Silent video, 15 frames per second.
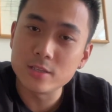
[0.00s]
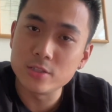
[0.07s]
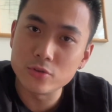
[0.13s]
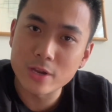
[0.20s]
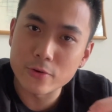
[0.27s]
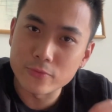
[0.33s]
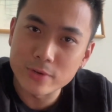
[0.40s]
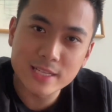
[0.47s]

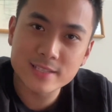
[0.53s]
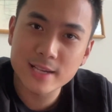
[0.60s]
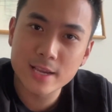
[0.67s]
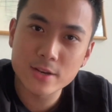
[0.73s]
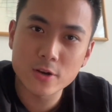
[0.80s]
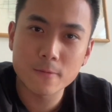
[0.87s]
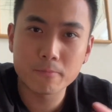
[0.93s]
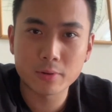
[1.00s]
do a
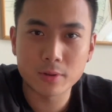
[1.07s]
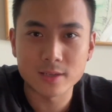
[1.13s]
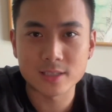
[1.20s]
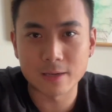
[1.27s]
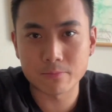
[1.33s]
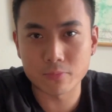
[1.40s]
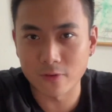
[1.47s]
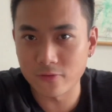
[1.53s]
retainer
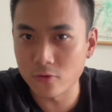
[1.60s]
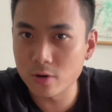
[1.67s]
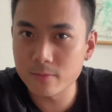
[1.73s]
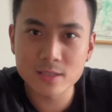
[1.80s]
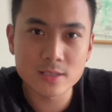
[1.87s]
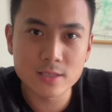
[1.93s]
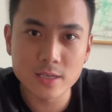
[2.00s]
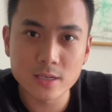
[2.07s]
plus a
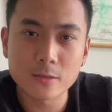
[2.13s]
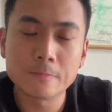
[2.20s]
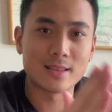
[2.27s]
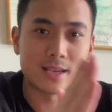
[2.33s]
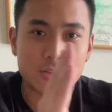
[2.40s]
performance deal,